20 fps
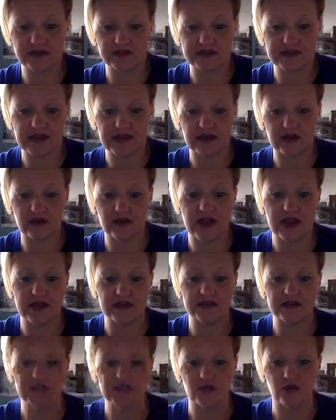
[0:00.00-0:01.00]
psych
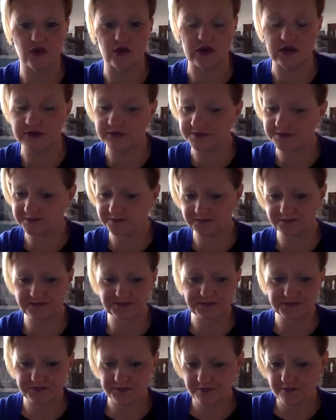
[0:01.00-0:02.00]
class or
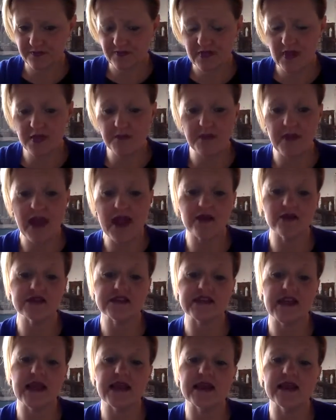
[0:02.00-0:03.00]

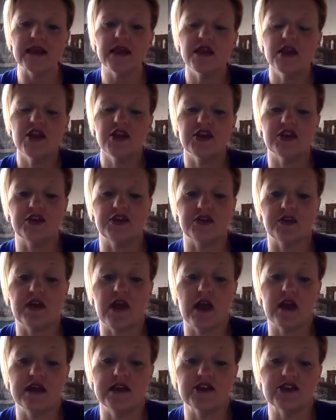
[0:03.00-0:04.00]
biopsych, your
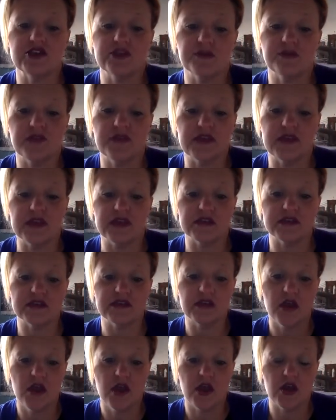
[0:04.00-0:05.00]
cognition plays
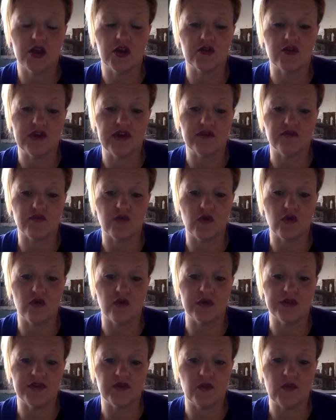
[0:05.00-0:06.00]
a great role
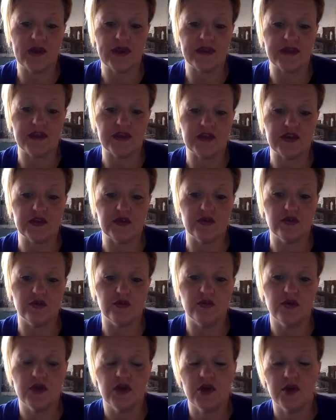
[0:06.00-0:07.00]
in the way that
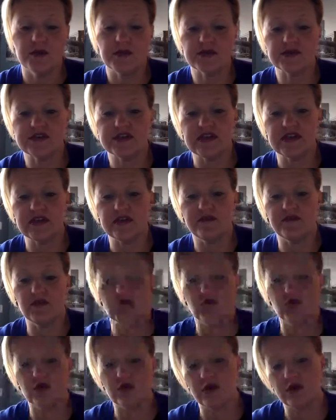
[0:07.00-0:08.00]
you perceive
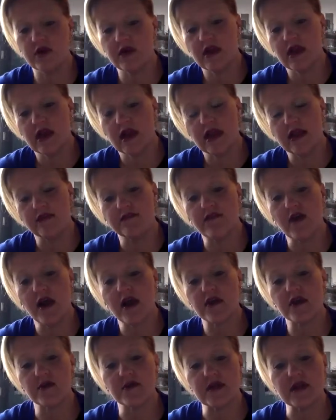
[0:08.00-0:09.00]
your
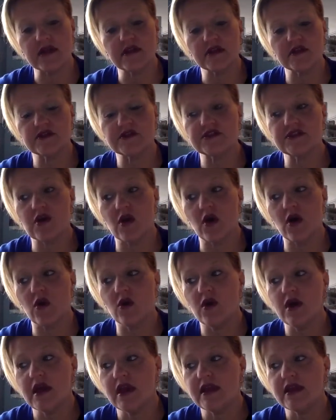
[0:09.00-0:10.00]
environment.
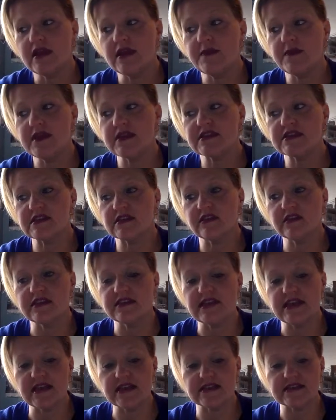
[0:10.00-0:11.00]
So he basically
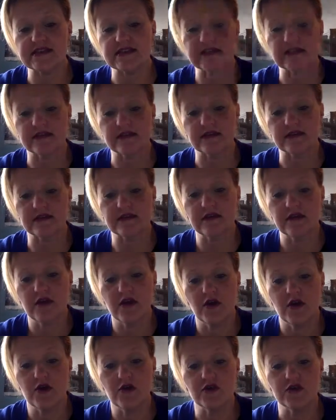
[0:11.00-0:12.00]
takes the
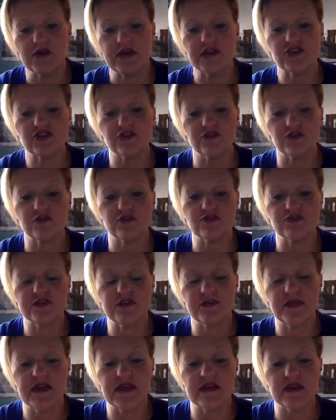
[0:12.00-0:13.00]
whole nature nurture
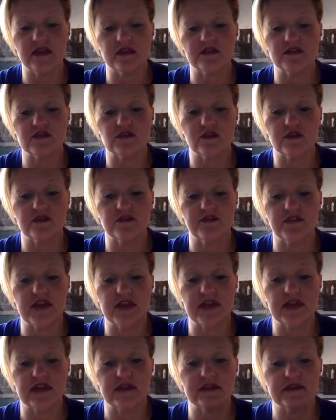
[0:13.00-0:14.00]
debate and sort of
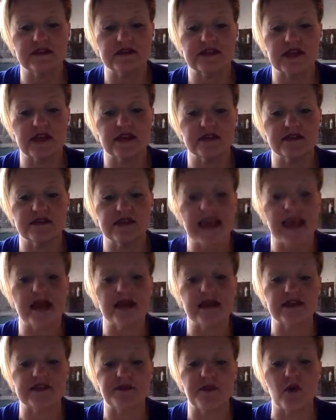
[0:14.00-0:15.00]
like says, yeah,
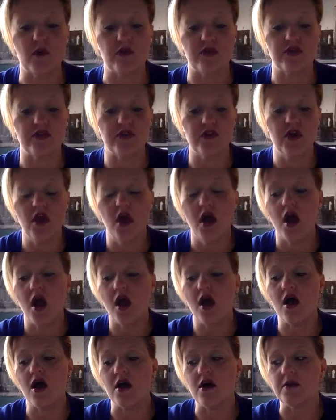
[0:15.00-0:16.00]
it's both.
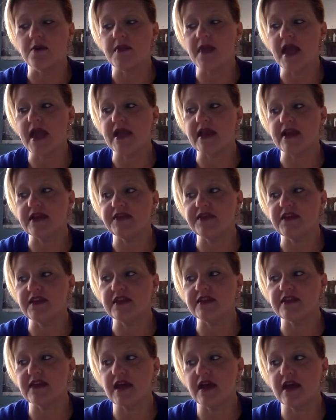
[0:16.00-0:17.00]
And I
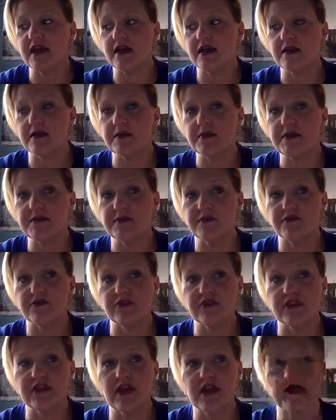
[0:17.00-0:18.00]
think that people
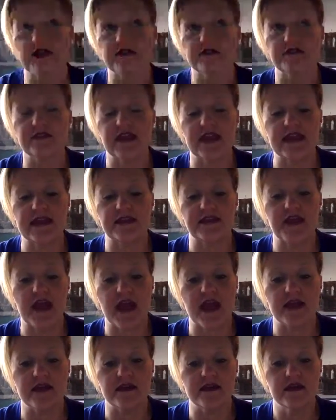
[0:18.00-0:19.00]
really kind of like
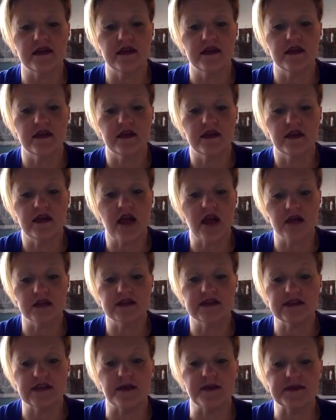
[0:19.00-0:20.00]
that
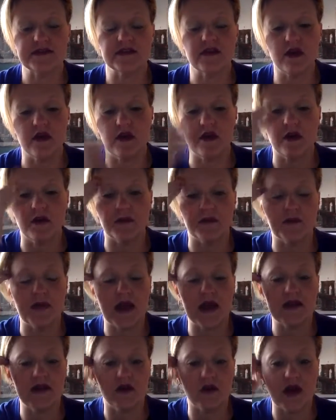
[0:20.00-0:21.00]
concept.
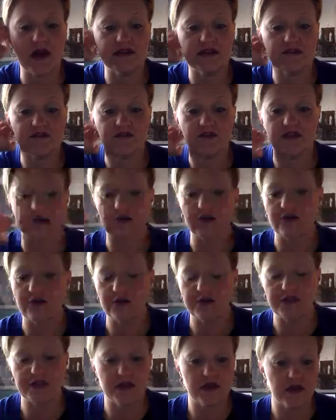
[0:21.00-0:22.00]
I know I definitely agree
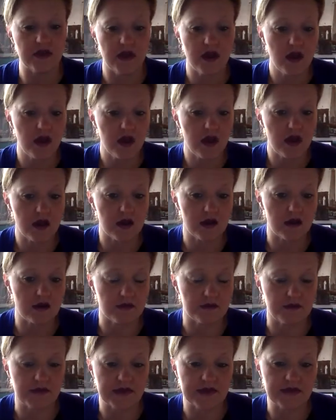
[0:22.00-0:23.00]
with it.
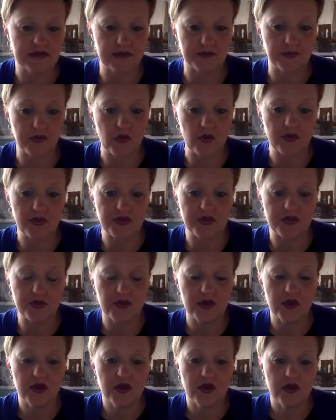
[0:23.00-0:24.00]
I think both
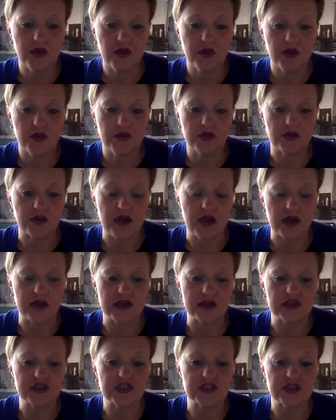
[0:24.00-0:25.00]
your
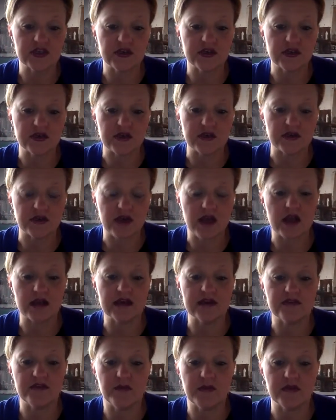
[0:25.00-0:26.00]
cognition and your
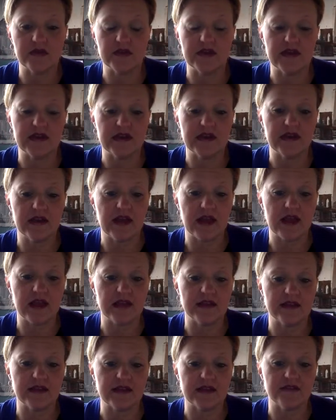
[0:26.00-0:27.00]
cognitive ability
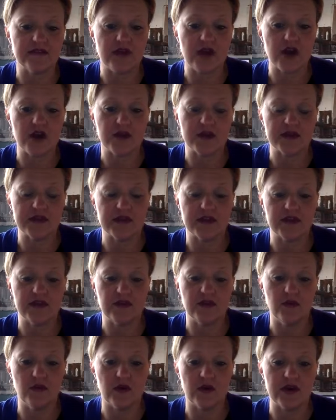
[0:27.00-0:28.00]
and the environment that
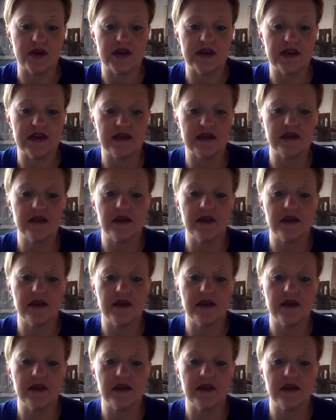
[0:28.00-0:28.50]
you are in